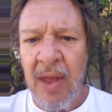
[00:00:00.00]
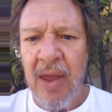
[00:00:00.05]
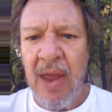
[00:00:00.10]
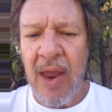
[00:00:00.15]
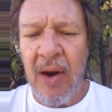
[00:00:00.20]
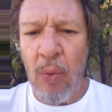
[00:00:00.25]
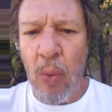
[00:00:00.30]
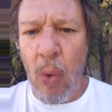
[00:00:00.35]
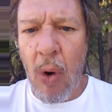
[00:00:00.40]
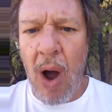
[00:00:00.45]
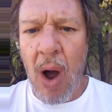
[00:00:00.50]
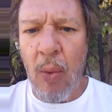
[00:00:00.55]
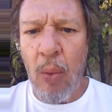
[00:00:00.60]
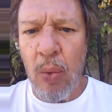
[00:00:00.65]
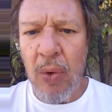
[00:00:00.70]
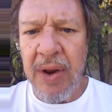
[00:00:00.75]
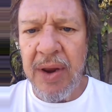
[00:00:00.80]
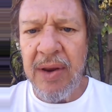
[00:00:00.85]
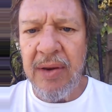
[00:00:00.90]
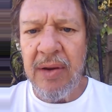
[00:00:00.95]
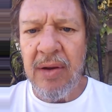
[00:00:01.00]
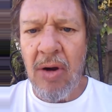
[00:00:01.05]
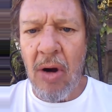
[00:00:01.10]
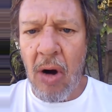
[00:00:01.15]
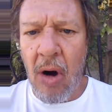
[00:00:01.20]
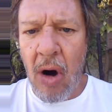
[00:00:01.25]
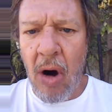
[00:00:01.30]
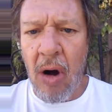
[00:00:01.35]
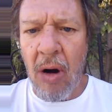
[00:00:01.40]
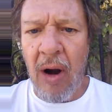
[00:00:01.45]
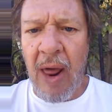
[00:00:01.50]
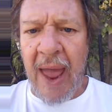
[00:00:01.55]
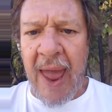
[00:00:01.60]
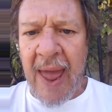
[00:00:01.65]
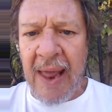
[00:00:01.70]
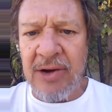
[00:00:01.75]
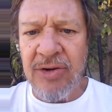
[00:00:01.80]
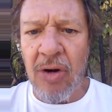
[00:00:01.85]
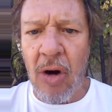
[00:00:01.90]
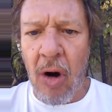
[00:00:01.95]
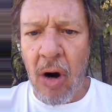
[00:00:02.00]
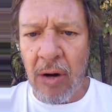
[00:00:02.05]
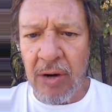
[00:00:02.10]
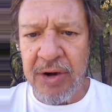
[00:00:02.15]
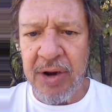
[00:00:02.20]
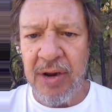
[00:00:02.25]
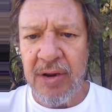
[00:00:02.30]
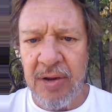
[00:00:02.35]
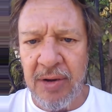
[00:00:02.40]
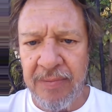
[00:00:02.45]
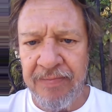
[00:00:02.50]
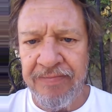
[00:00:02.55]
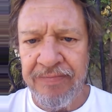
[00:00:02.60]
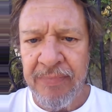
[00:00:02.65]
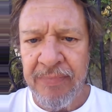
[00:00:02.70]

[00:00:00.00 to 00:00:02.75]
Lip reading: and what we call Antarctica.